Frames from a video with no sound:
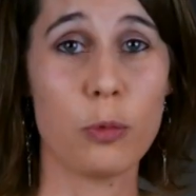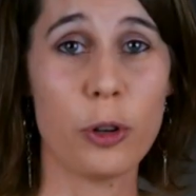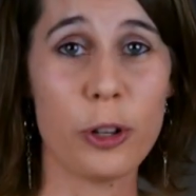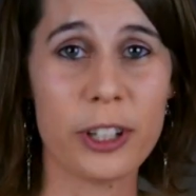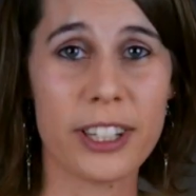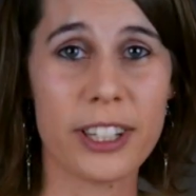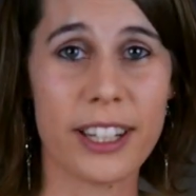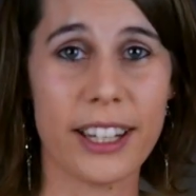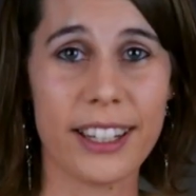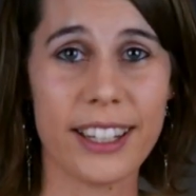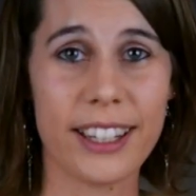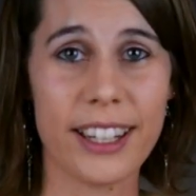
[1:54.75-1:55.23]

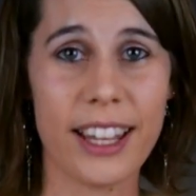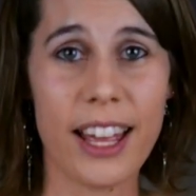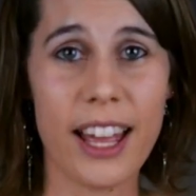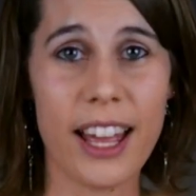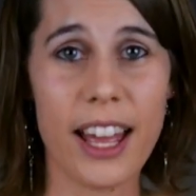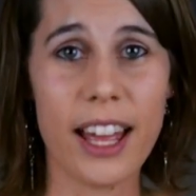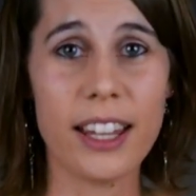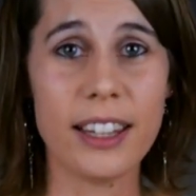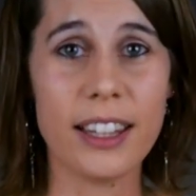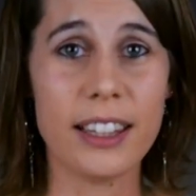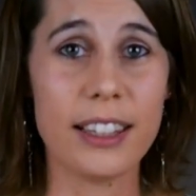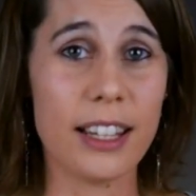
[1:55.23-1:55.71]
working
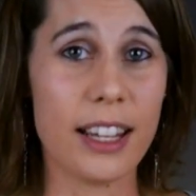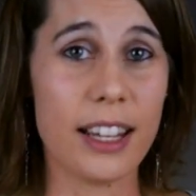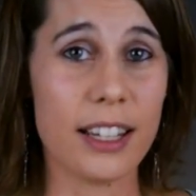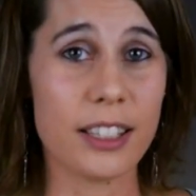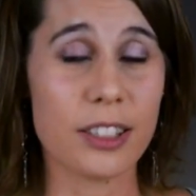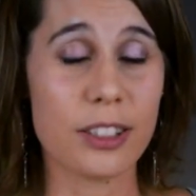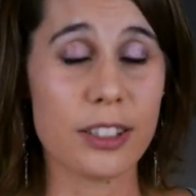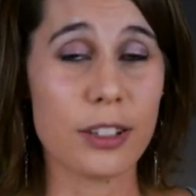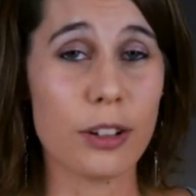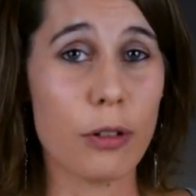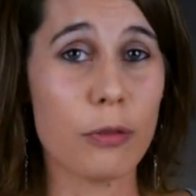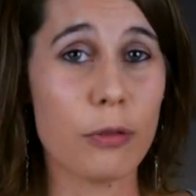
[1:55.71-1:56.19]
and
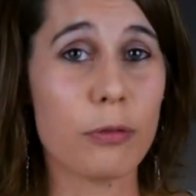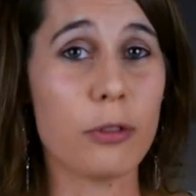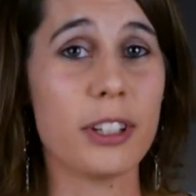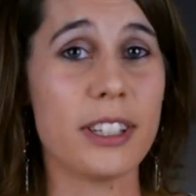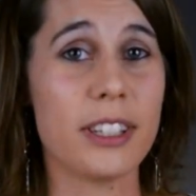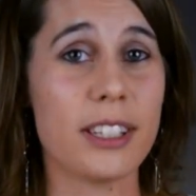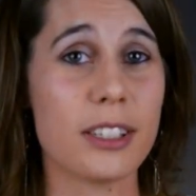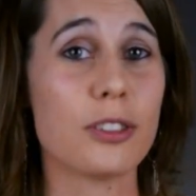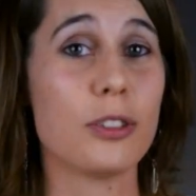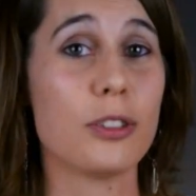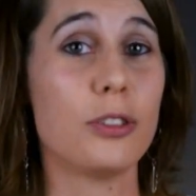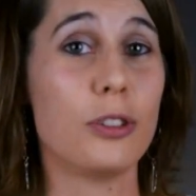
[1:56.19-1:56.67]
less of
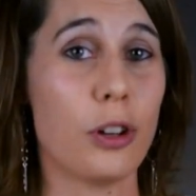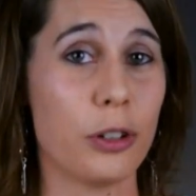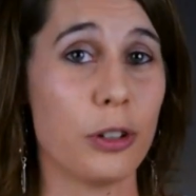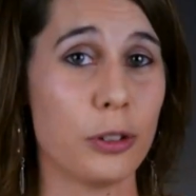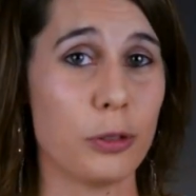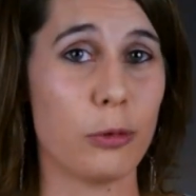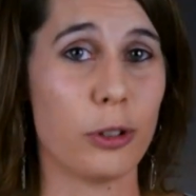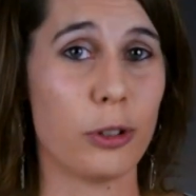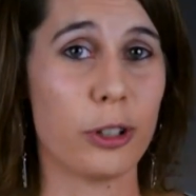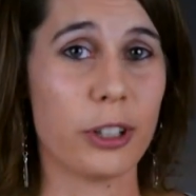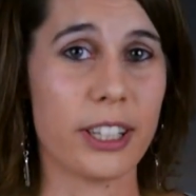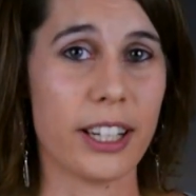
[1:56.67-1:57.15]
what is
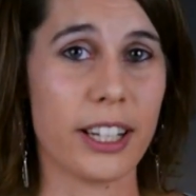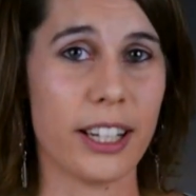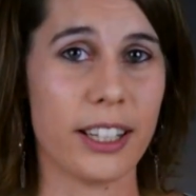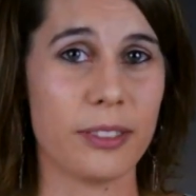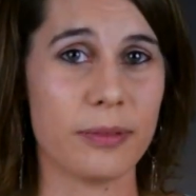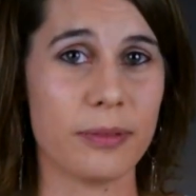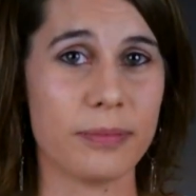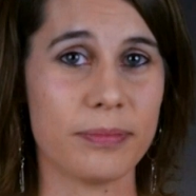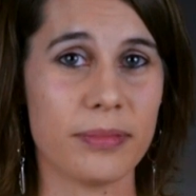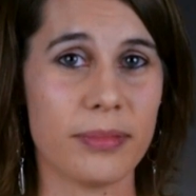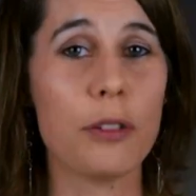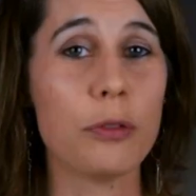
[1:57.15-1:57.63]
not
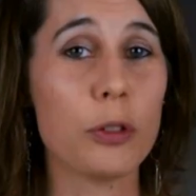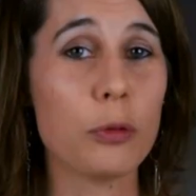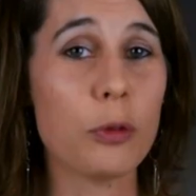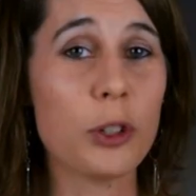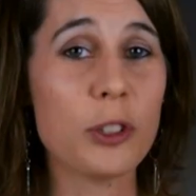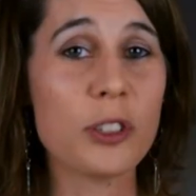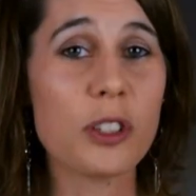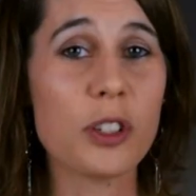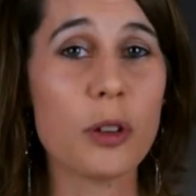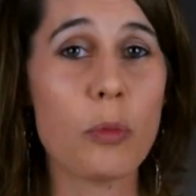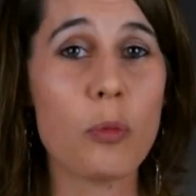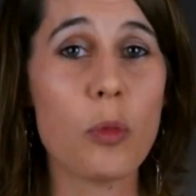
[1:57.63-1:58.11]
working. If you
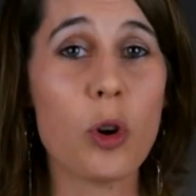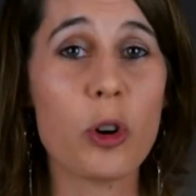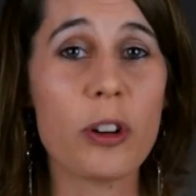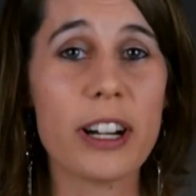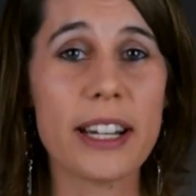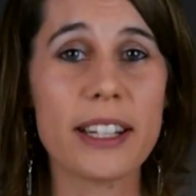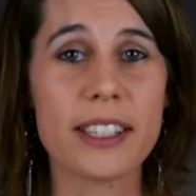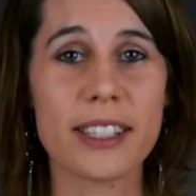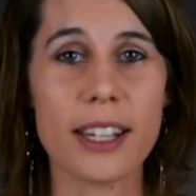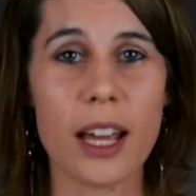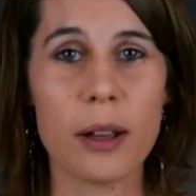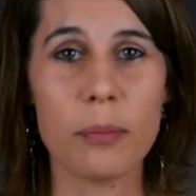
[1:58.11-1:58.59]
want some more
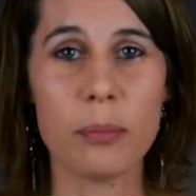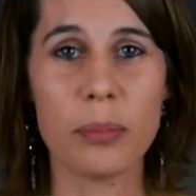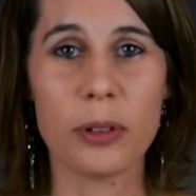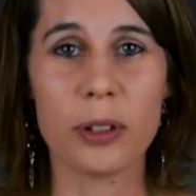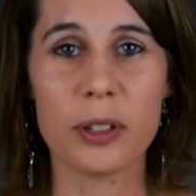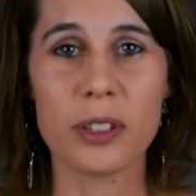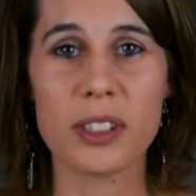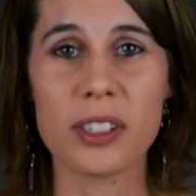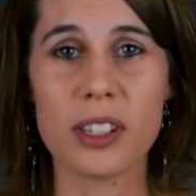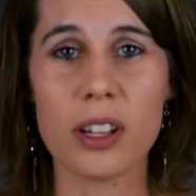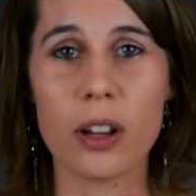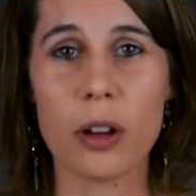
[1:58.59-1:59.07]

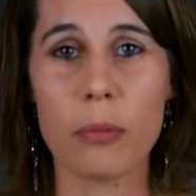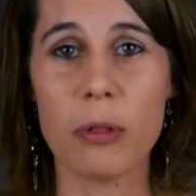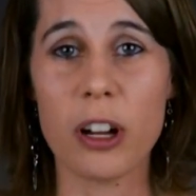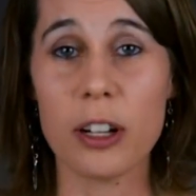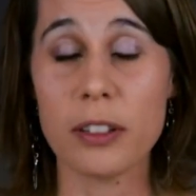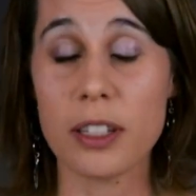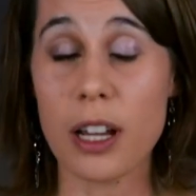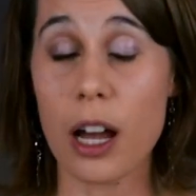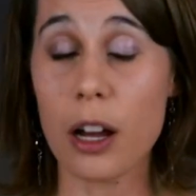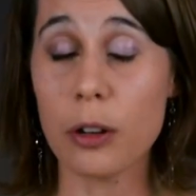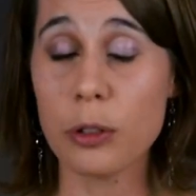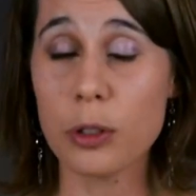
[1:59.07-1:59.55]
examples
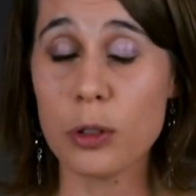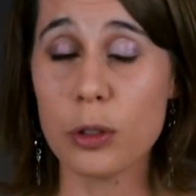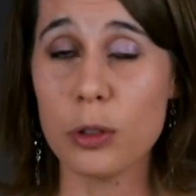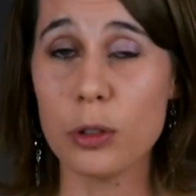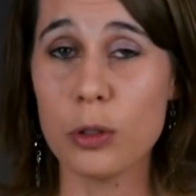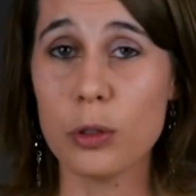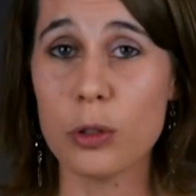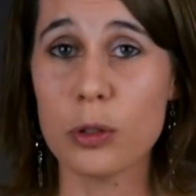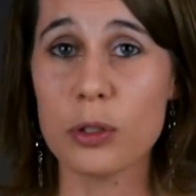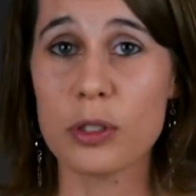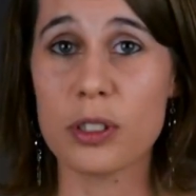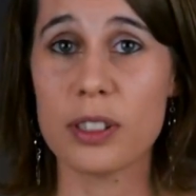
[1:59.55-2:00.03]
about how to
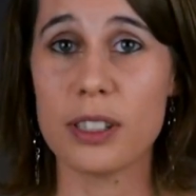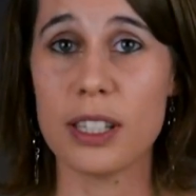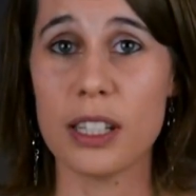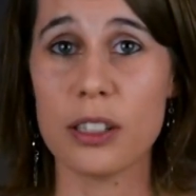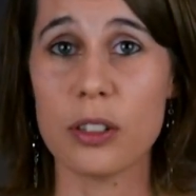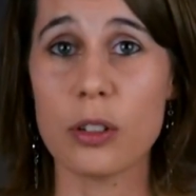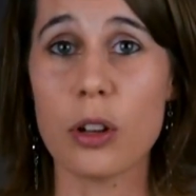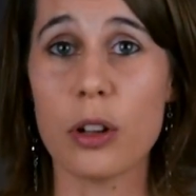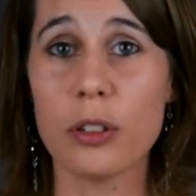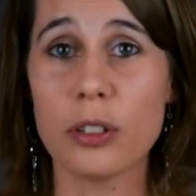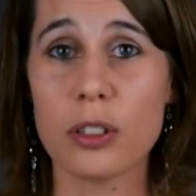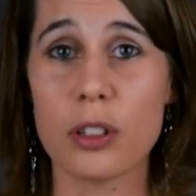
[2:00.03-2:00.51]
use
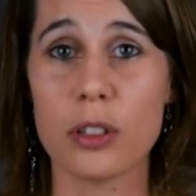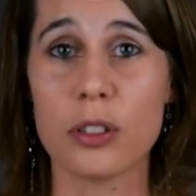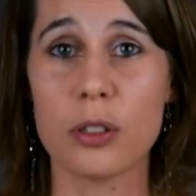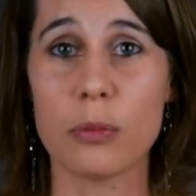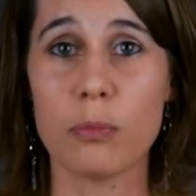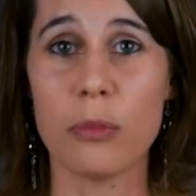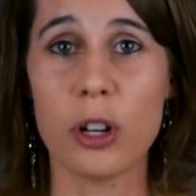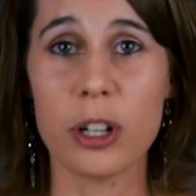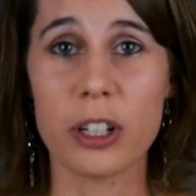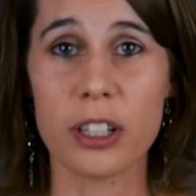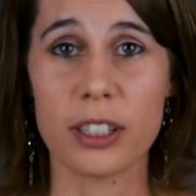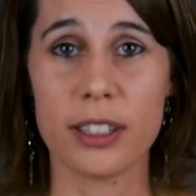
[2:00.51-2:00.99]
this
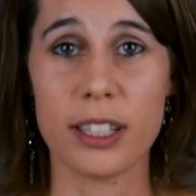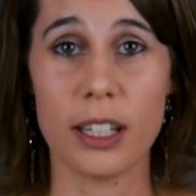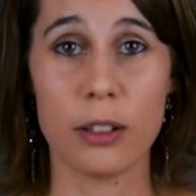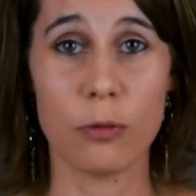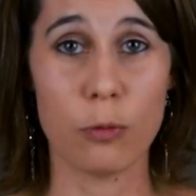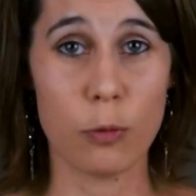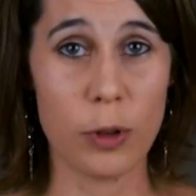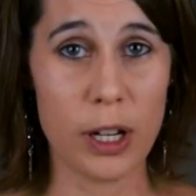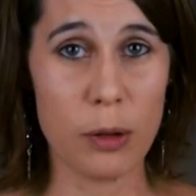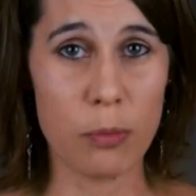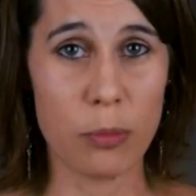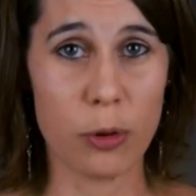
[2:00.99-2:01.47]
content
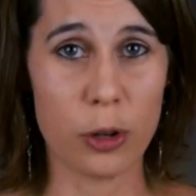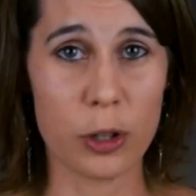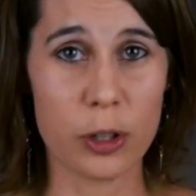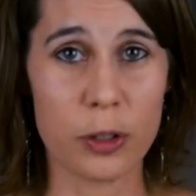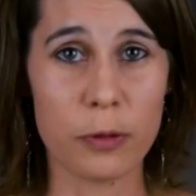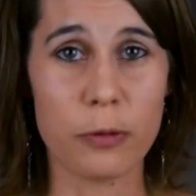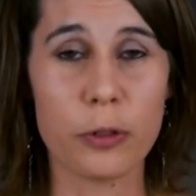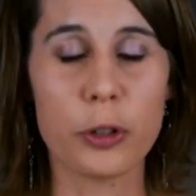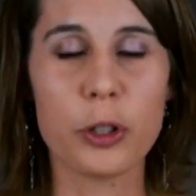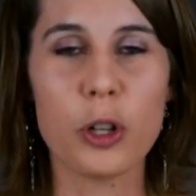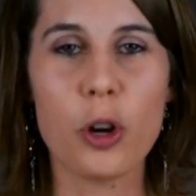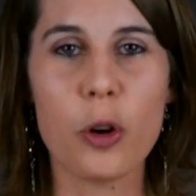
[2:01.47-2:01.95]
marketing report
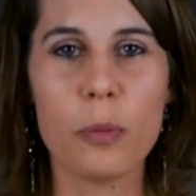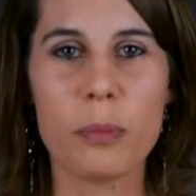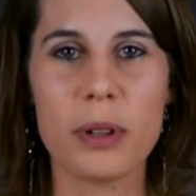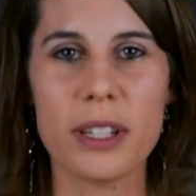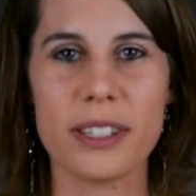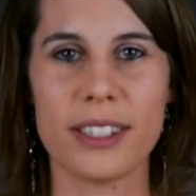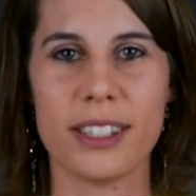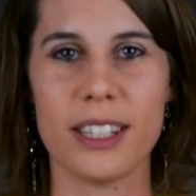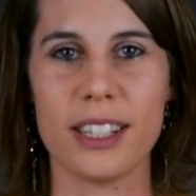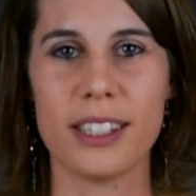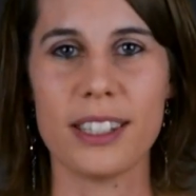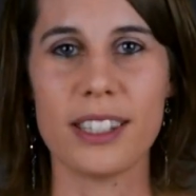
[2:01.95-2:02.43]
for your
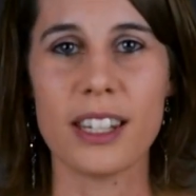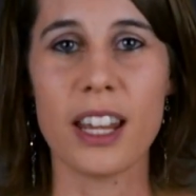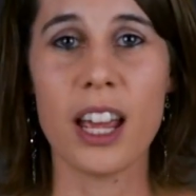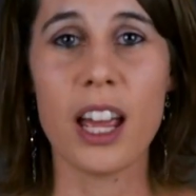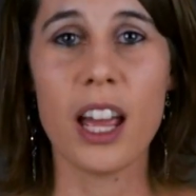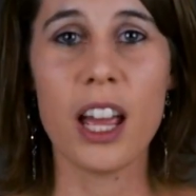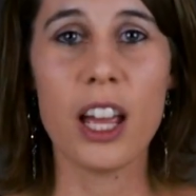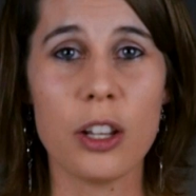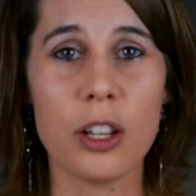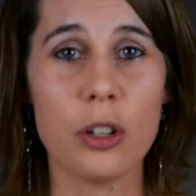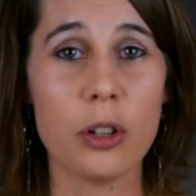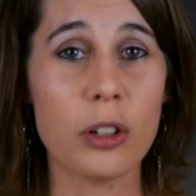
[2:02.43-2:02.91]
business,
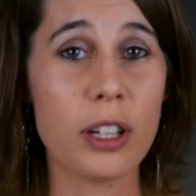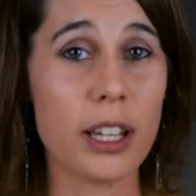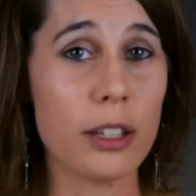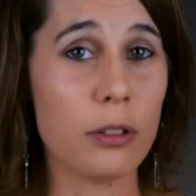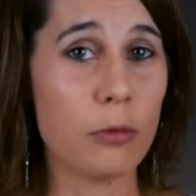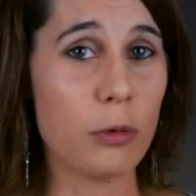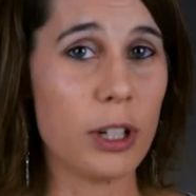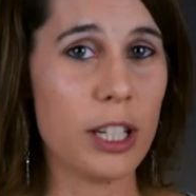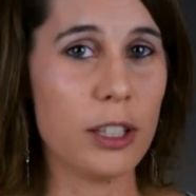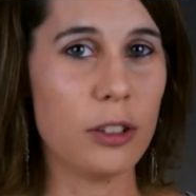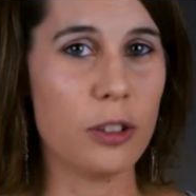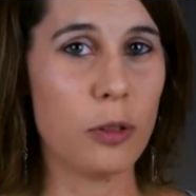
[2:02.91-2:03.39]
you
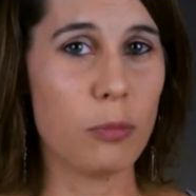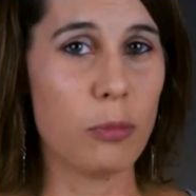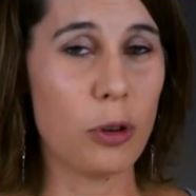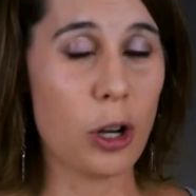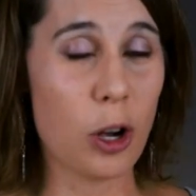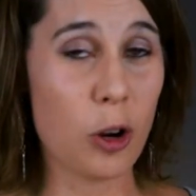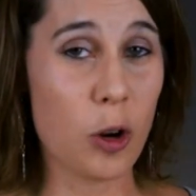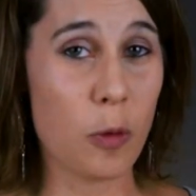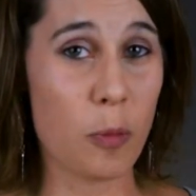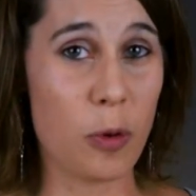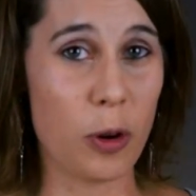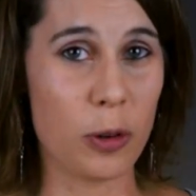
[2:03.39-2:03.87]
can read the
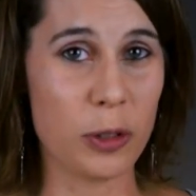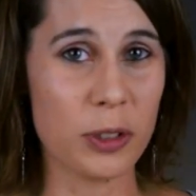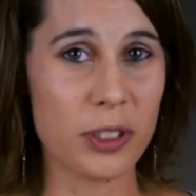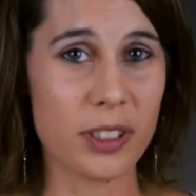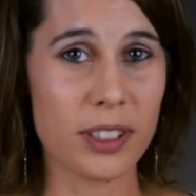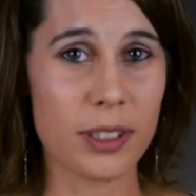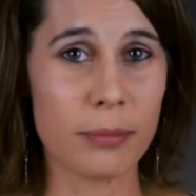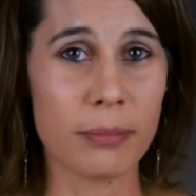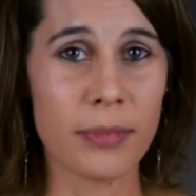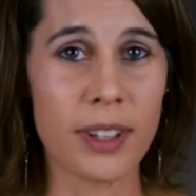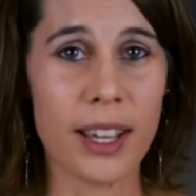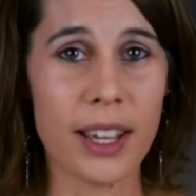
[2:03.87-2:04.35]
blog
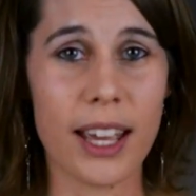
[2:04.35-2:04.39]
post.